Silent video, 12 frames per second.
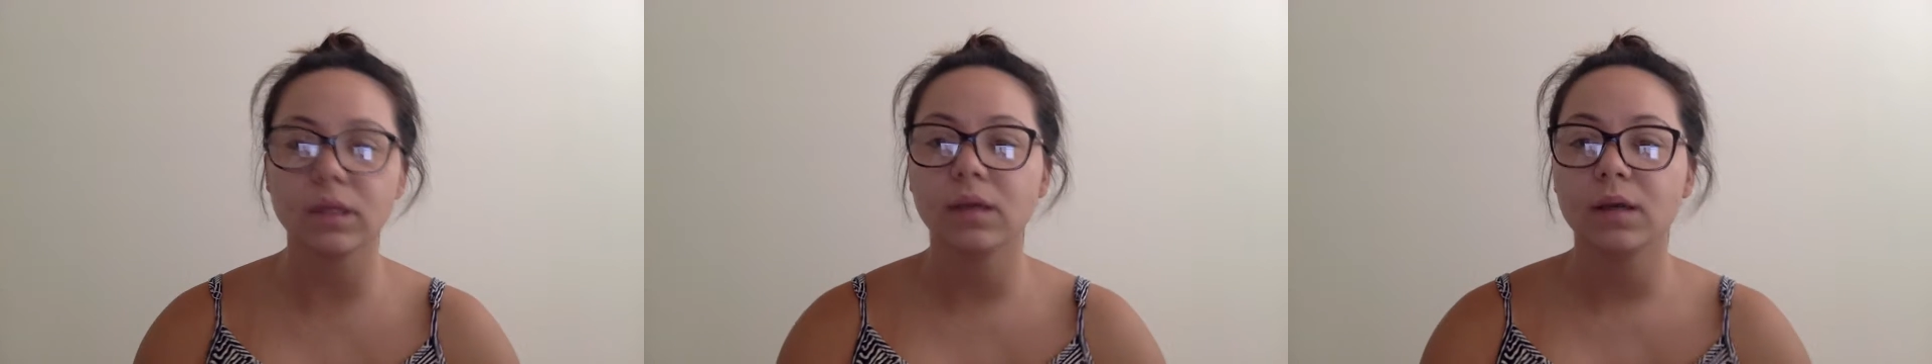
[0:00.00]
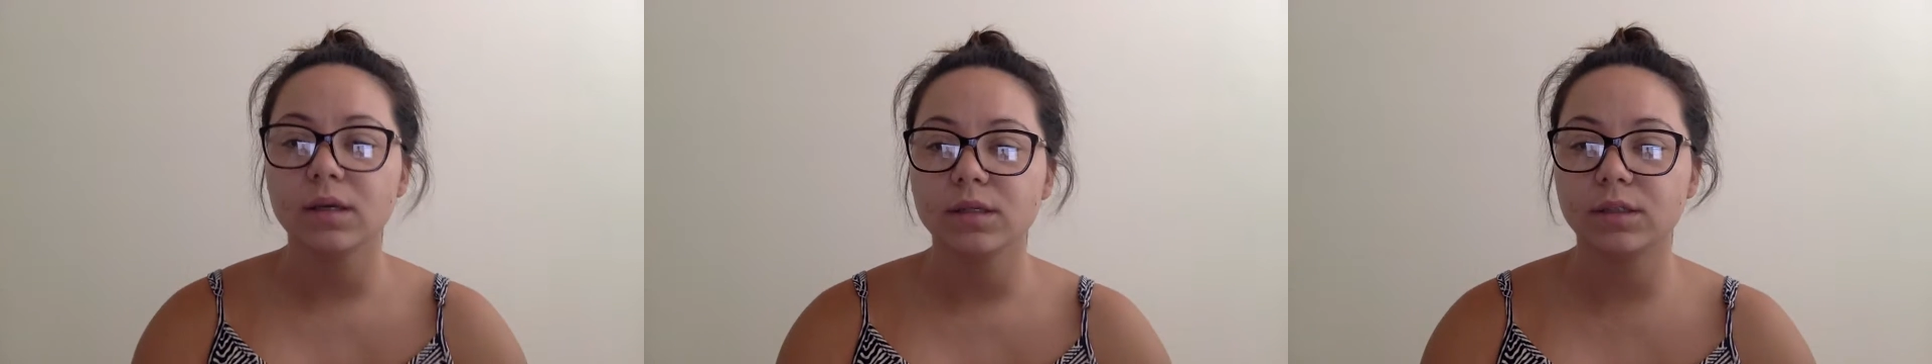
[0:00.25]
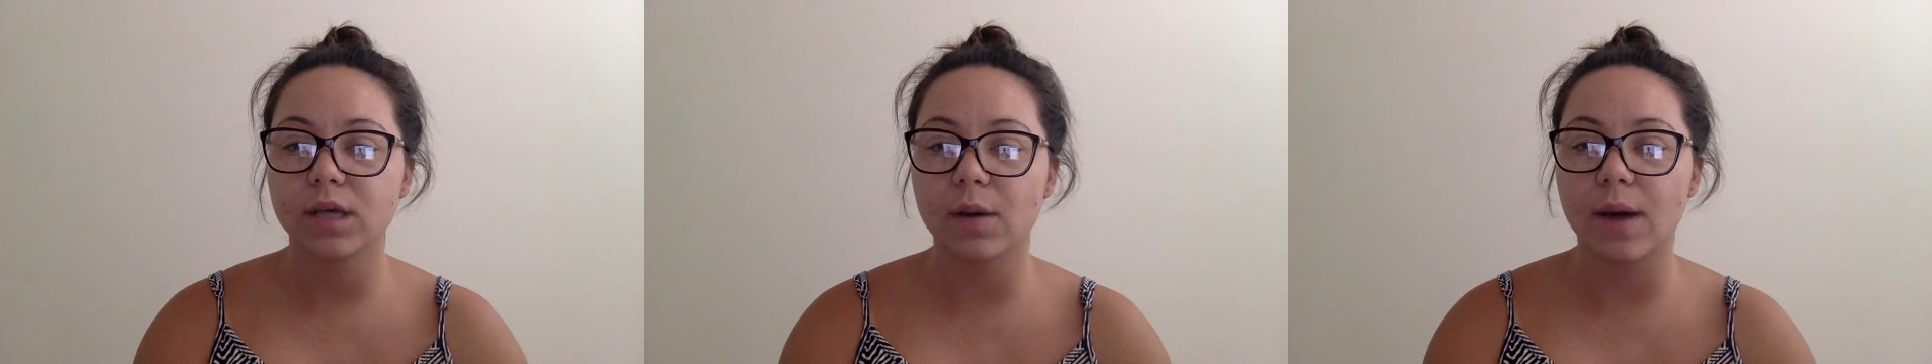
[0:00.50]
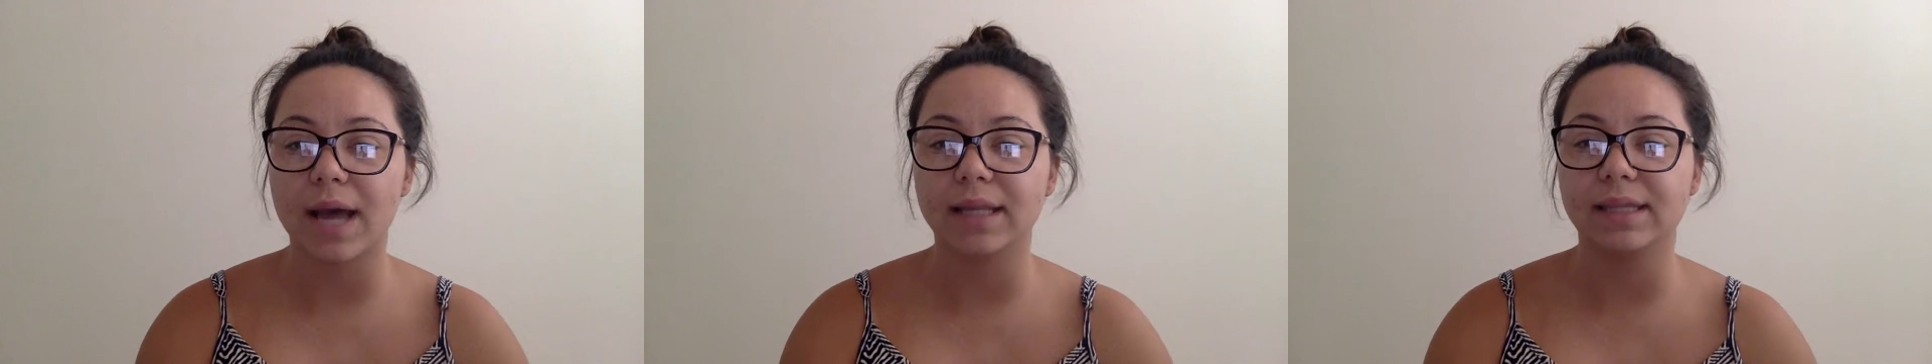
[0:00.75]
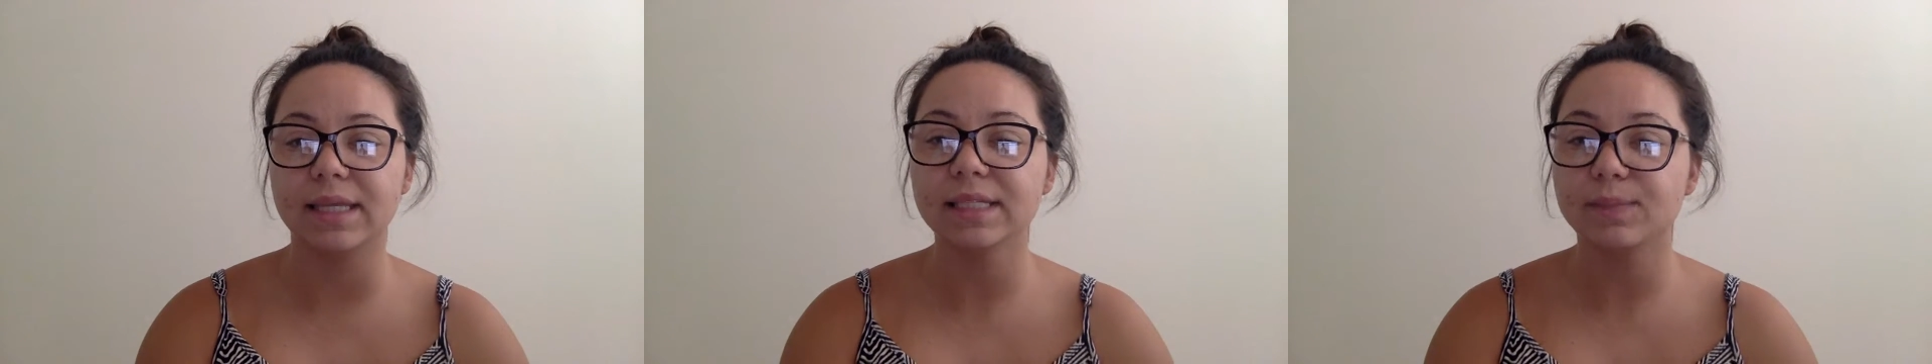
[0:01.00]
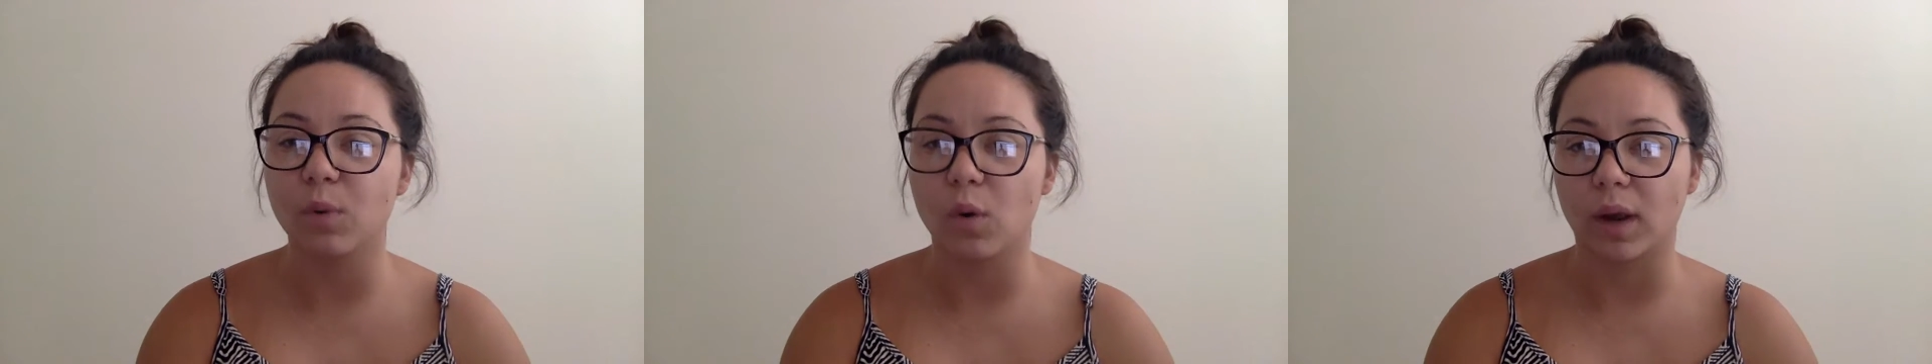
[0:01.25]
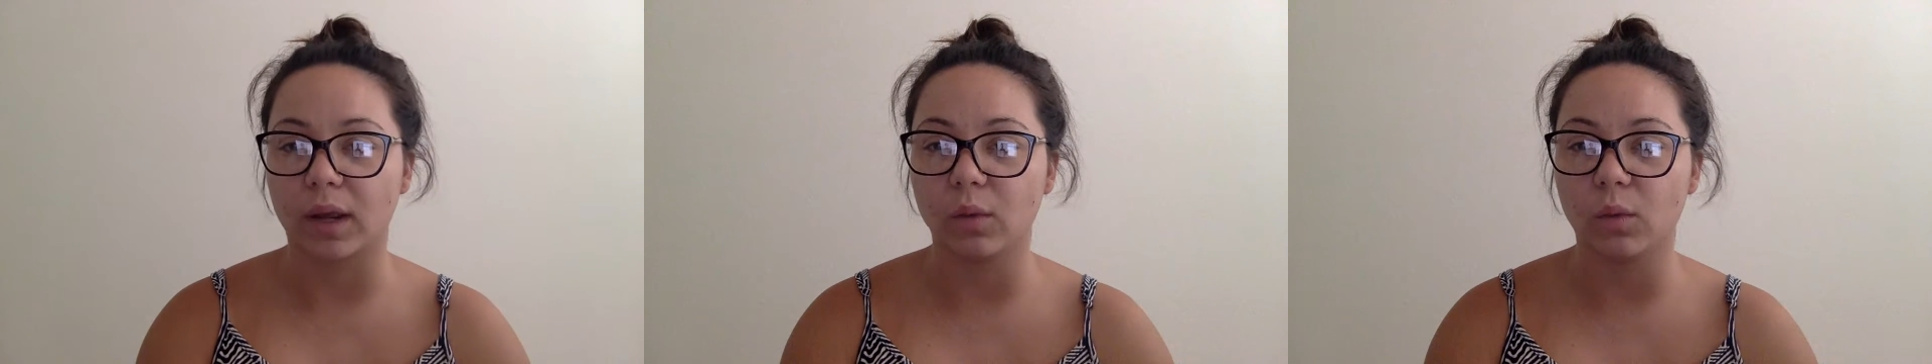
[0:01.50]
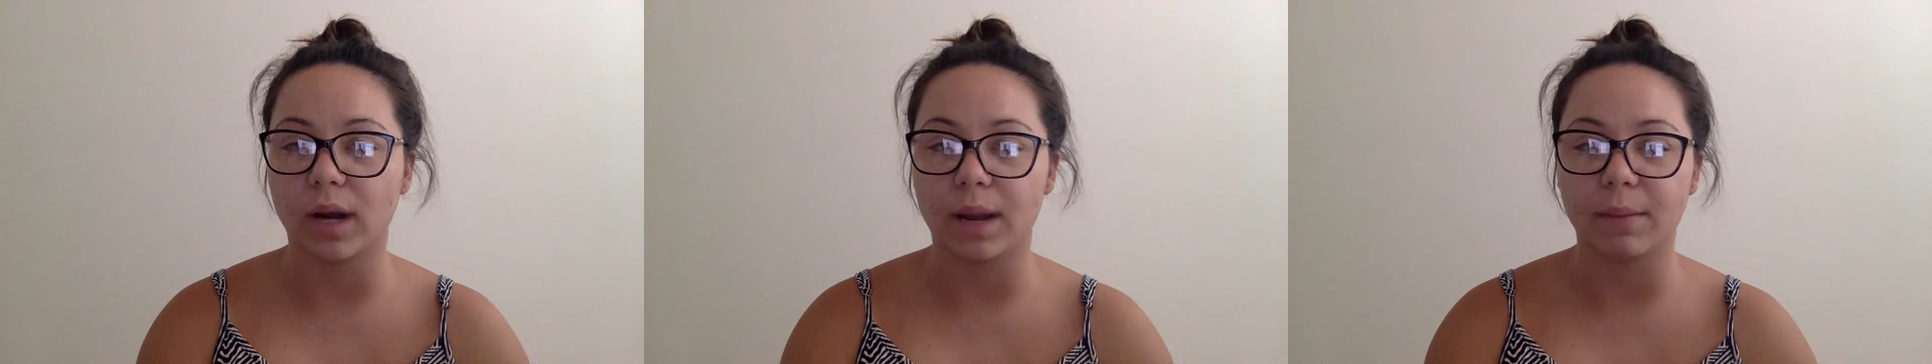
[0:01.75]
So at this point,
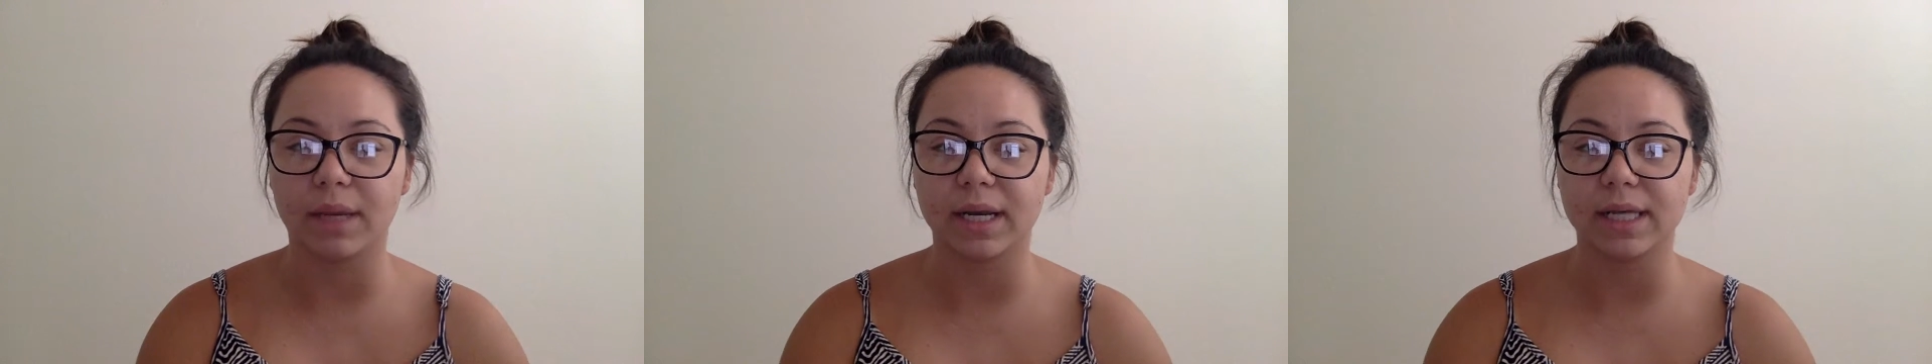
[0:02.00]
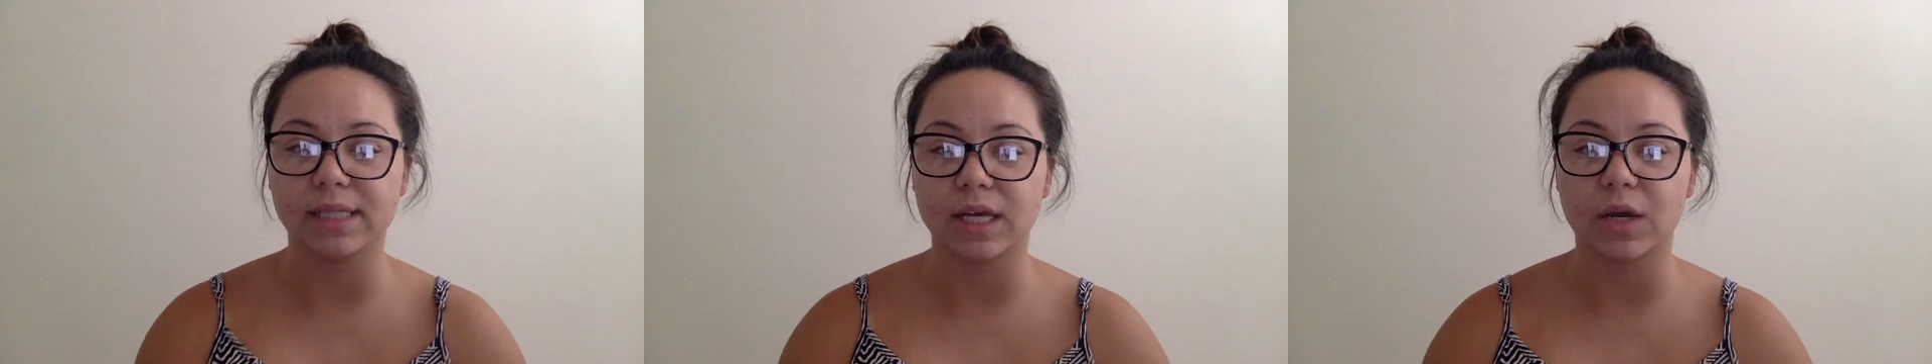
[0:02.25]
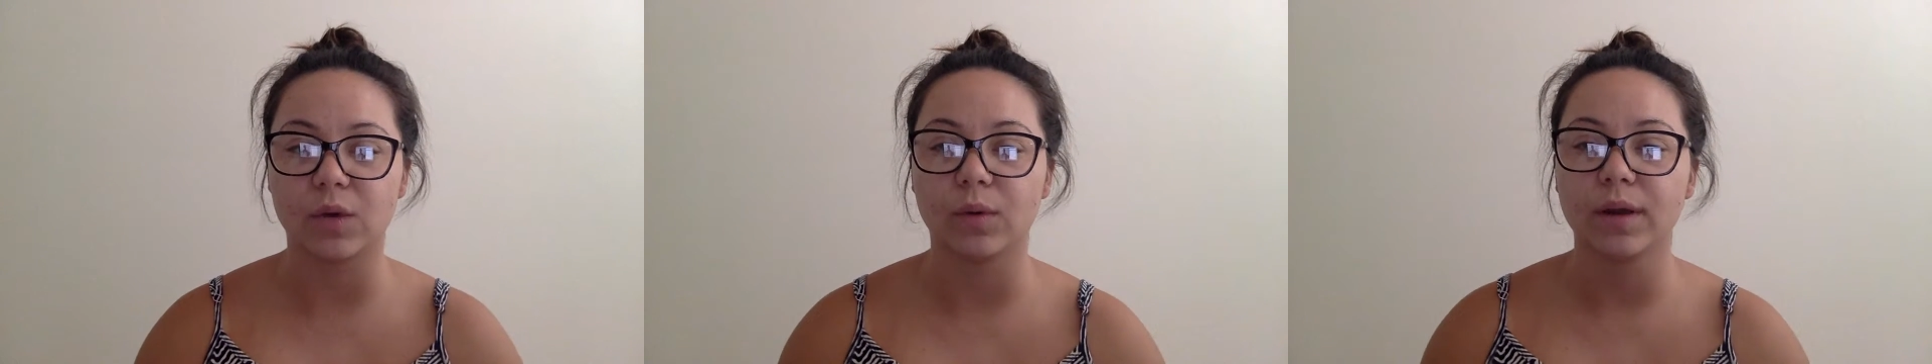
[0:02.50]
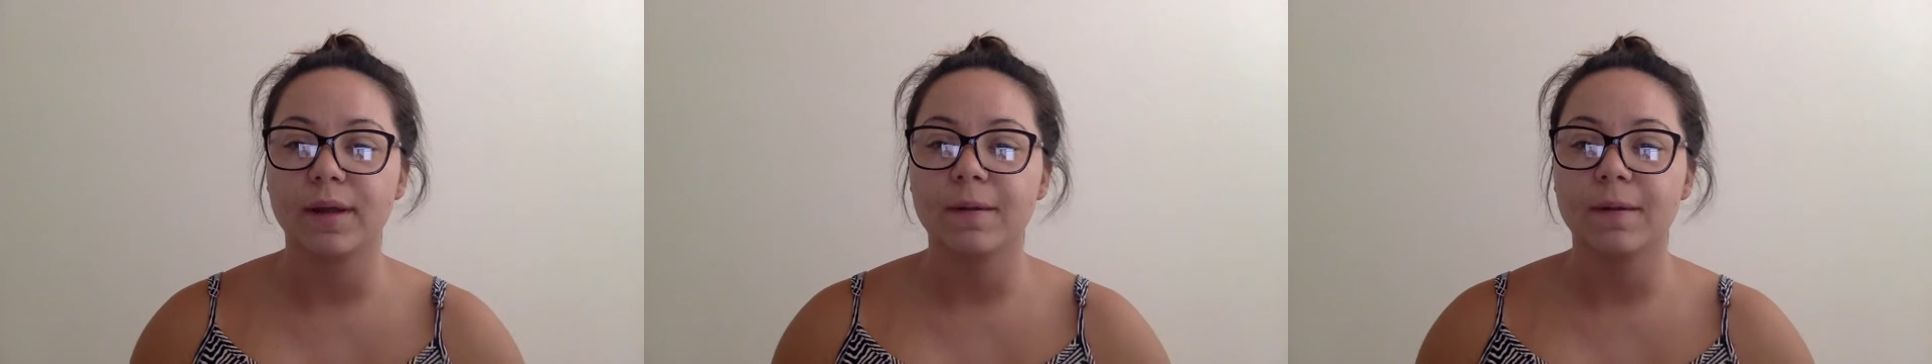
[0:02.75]
what I'm going to do